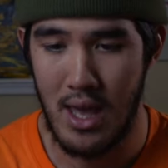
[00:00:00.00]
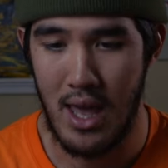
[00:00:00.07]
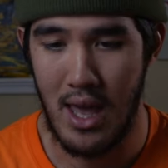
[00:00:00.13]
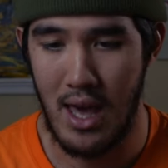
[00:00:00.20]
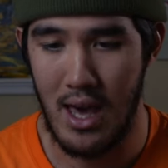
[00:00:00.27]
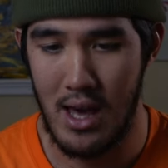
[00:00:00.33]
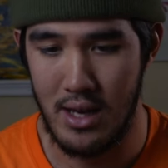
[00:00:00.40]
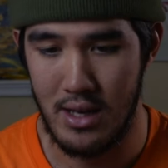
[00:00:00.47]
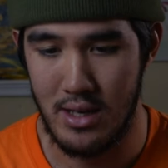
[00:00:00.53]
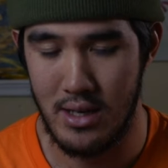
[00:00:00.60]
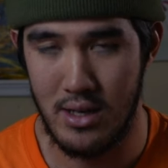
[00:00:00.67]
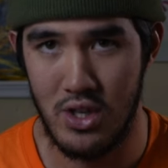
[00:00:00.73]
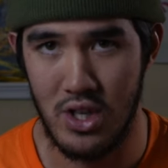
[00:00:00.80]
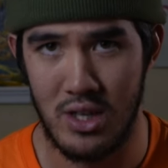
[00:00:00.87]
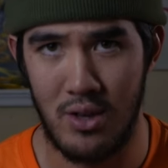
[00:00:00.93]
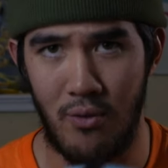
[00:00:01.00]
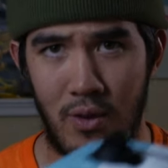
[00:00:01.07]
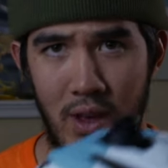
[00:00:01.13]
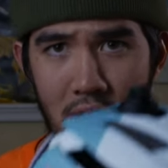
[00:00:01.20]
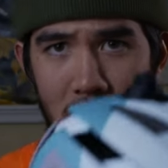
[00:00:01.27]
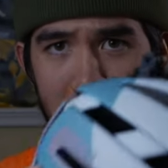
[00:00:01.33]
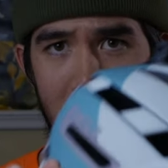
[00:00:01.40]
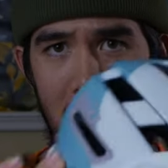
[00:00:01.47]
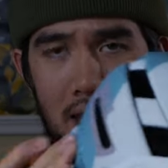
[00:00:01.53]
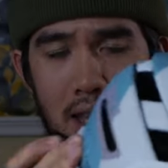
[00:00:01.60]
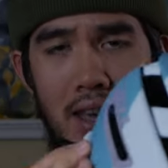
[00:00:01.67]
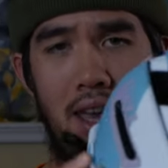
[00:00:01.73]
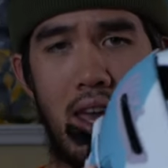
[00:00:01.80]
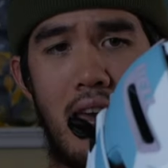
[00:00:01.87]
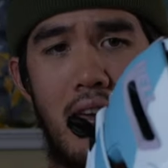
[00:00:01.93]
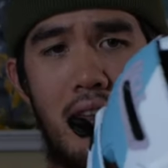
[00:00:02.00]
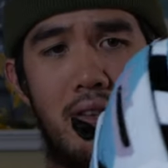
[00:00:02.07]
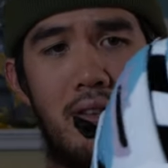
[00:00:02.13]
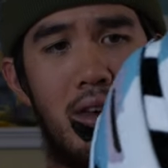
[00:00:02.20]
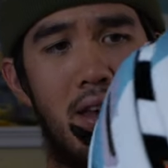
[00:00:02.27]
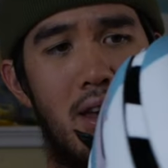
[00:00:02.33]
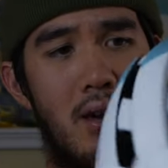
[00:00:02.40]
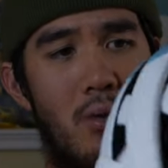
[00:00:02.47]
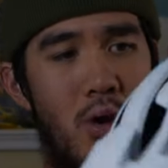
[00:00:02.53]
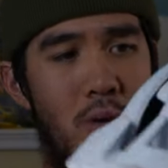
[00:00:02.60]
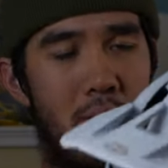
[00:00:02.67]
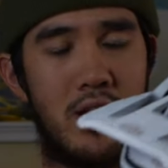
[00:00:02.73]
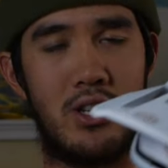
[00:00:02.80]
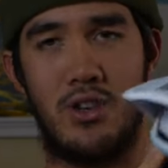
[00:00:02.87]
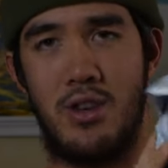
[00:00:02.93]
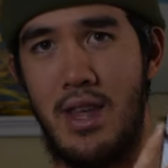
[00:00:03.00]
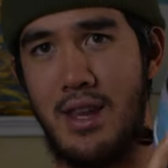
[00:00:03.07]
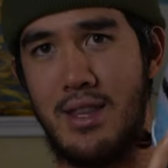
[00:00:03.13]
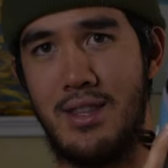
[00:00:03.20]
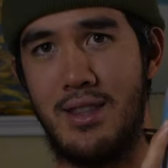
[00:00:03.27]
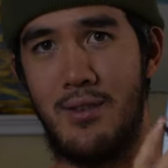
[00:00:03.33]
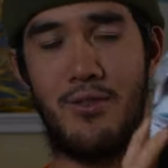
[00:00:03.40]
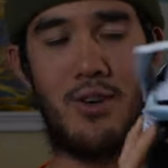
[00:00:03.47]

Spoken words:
and just feeling it, I want to make sure that it's in the